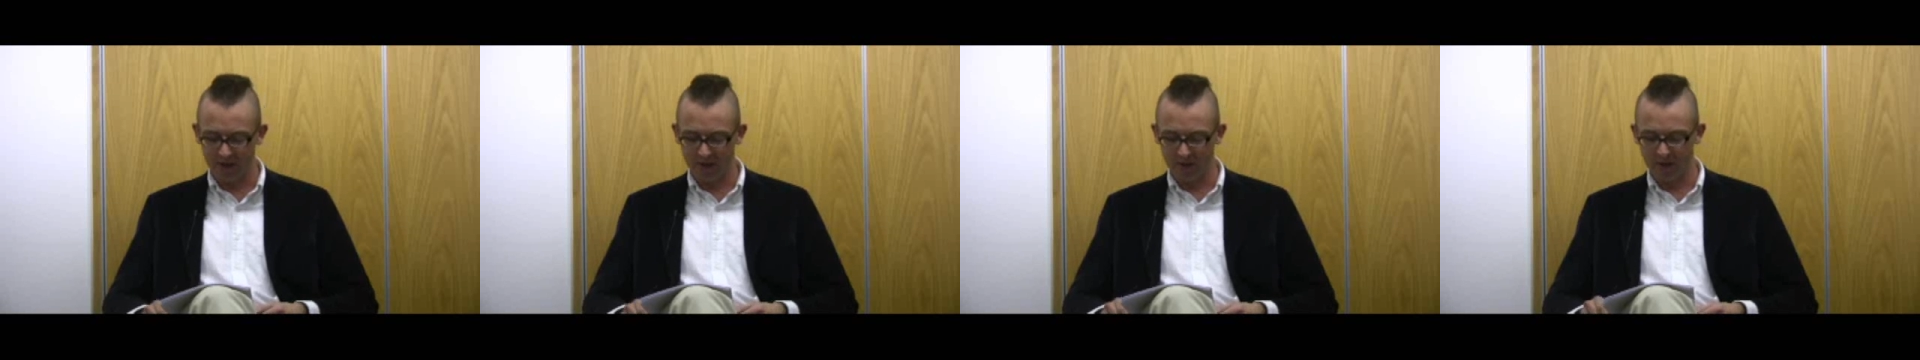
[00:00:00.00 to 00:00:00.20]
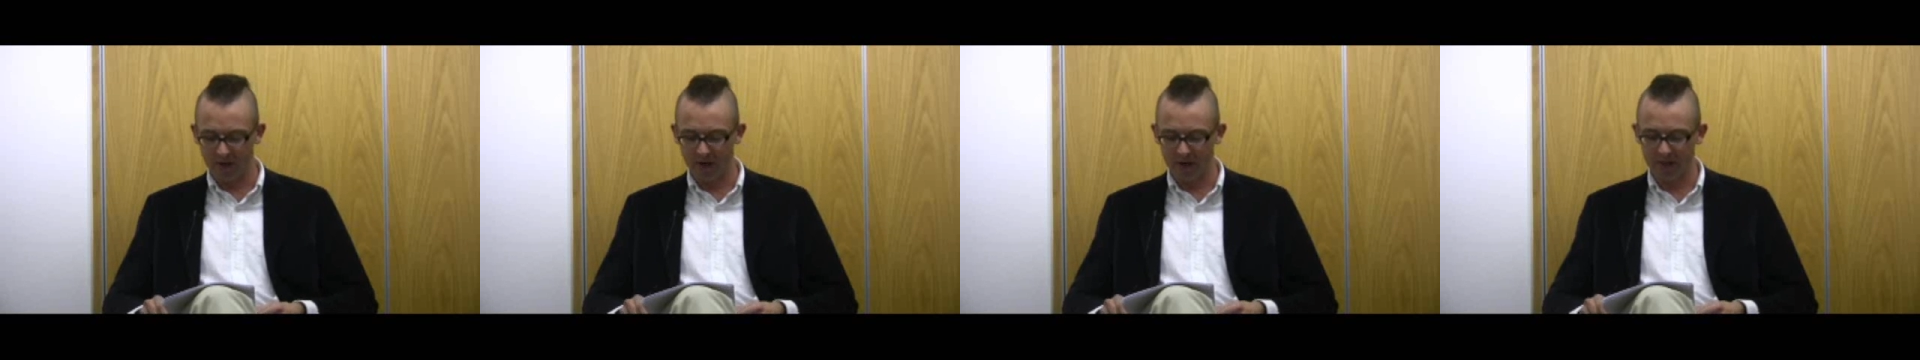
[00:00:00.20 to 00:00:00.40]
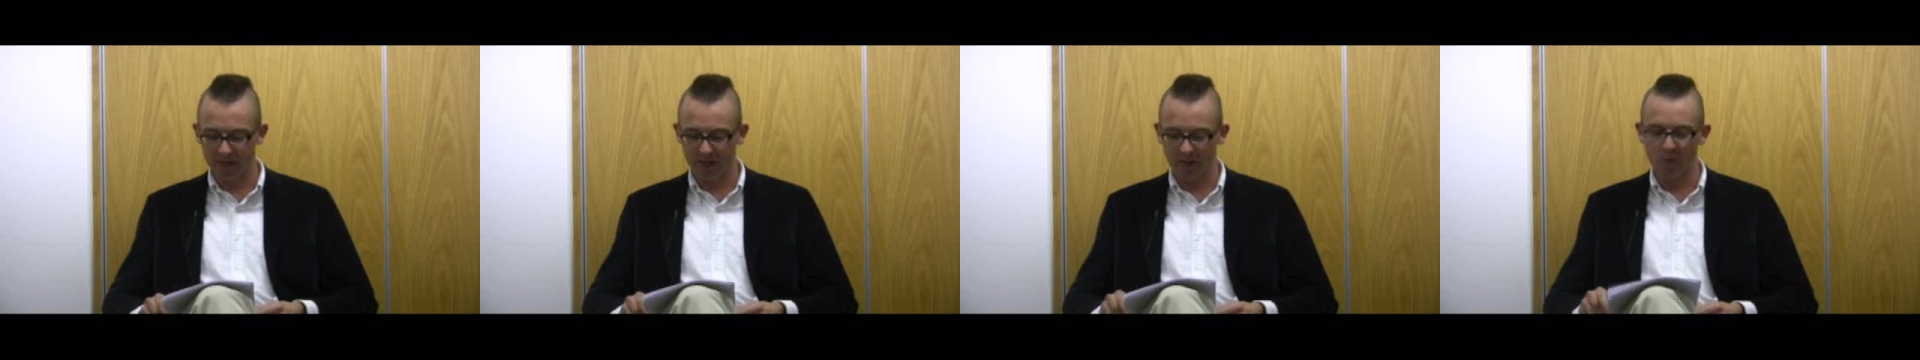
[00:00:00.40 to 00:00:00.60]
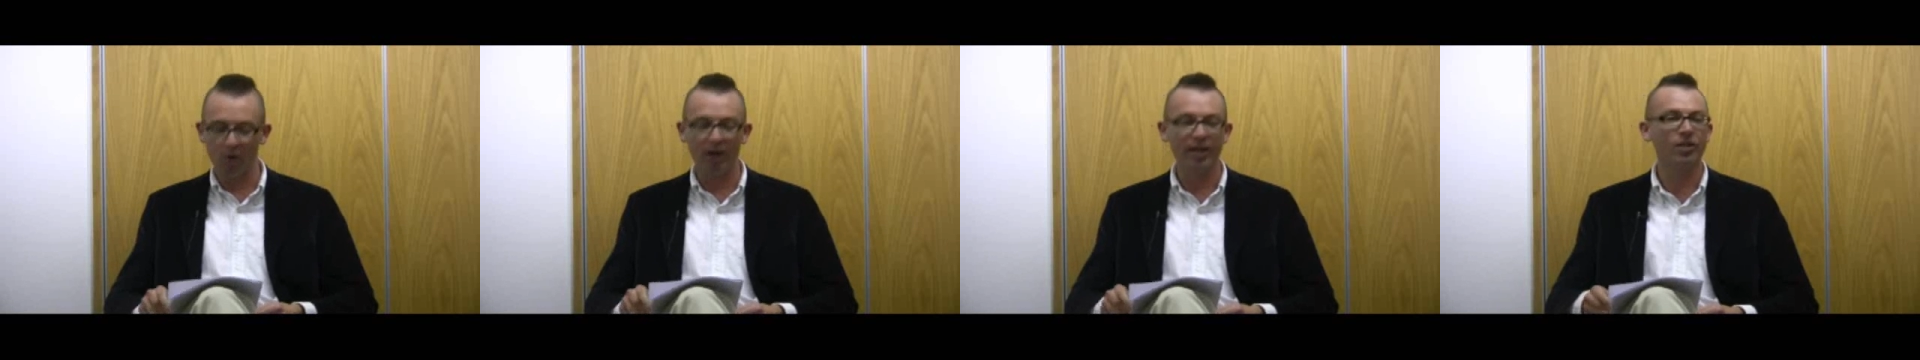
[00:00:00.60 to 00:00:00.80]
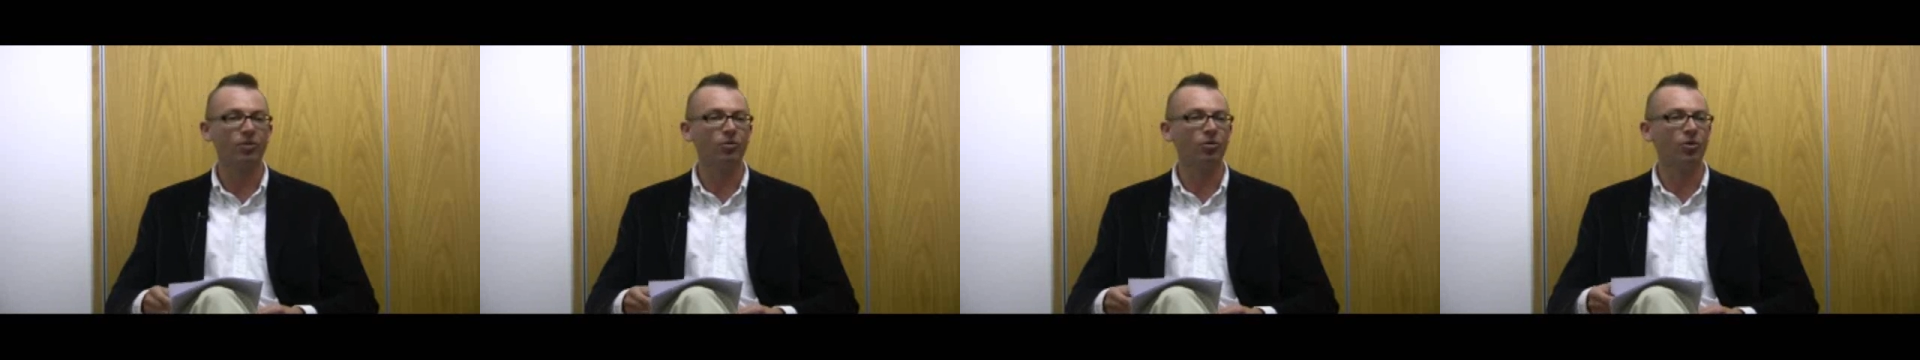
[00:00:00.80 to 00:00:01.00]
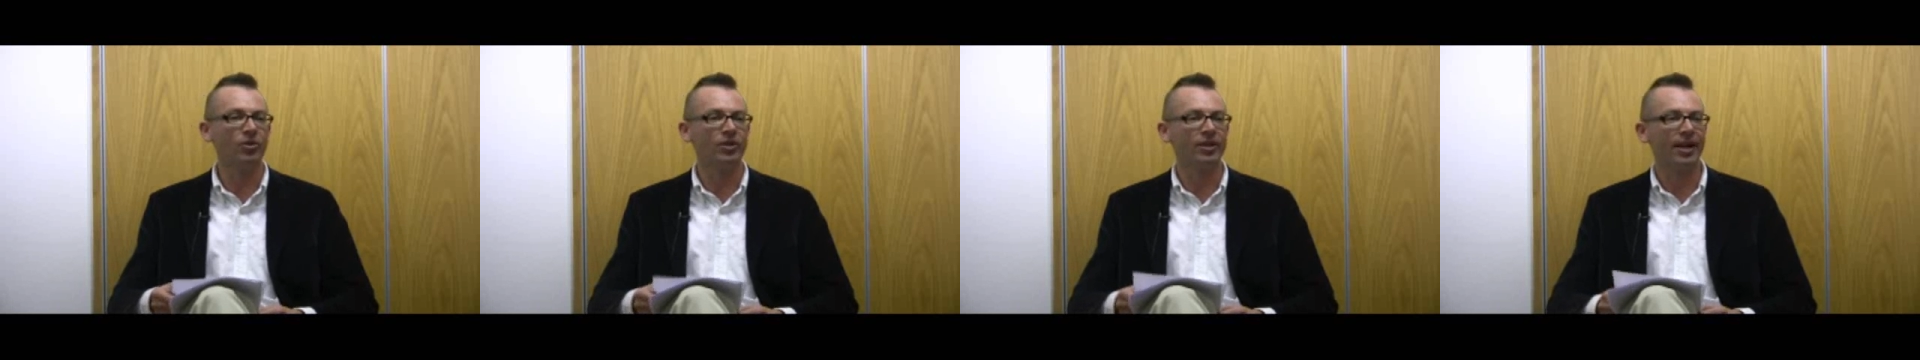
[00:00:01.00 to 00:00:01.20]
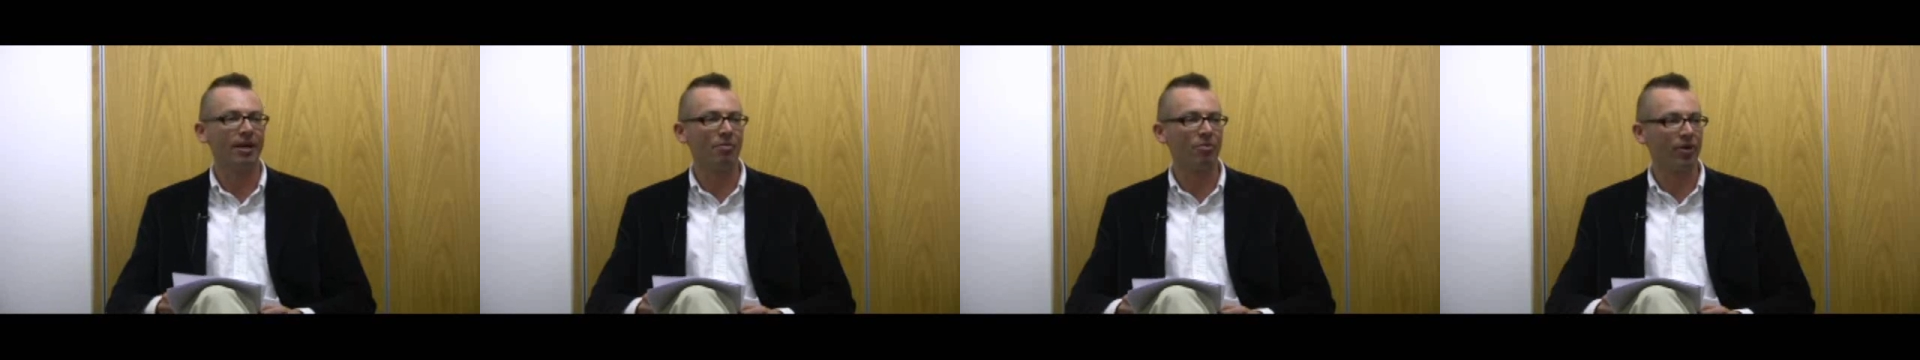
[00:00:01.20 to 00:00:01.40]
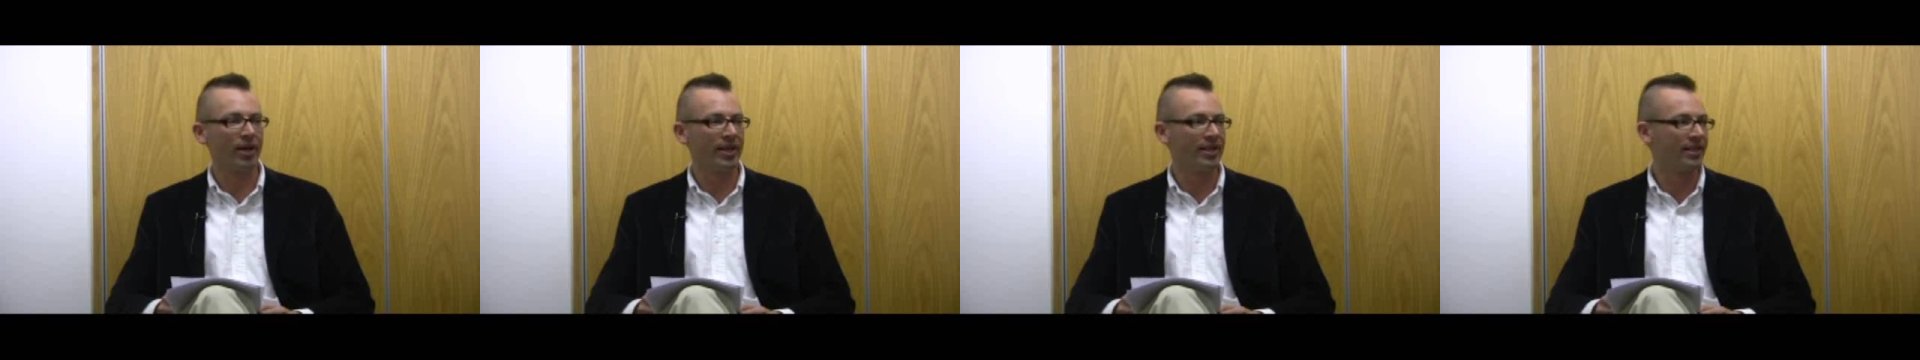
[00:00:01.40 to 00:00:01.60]
to go some way towards
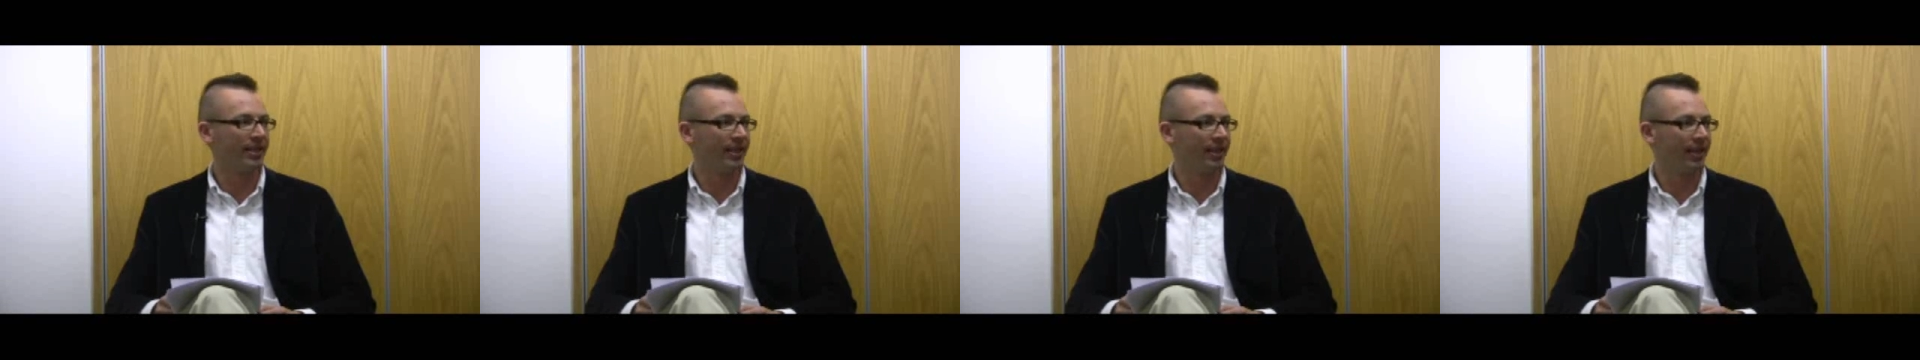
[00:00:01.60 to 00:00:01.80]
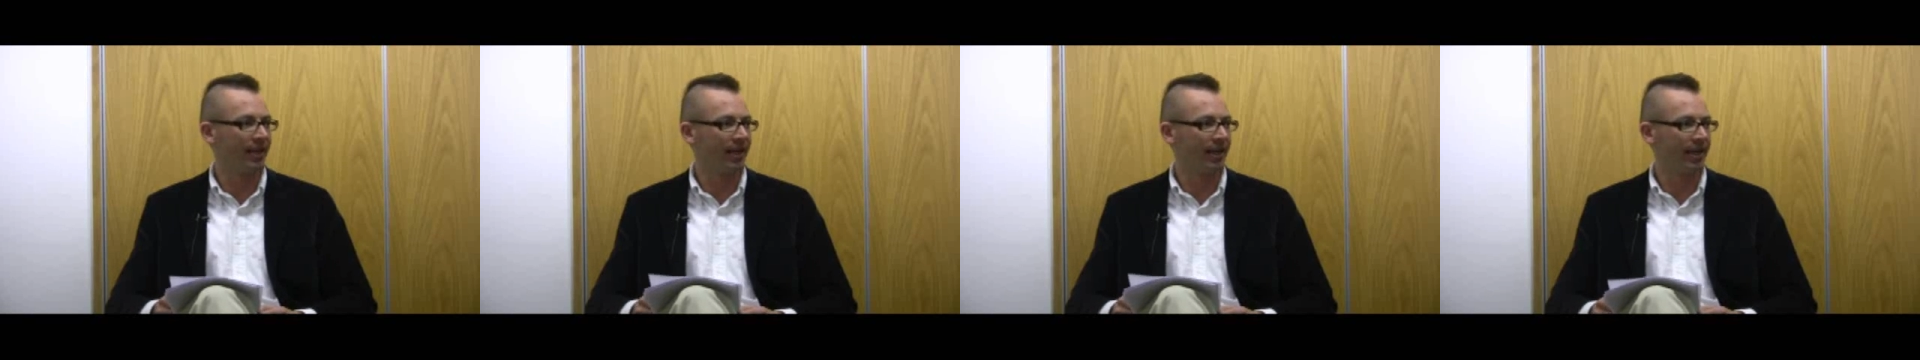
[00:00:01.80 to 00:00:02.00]
elaborating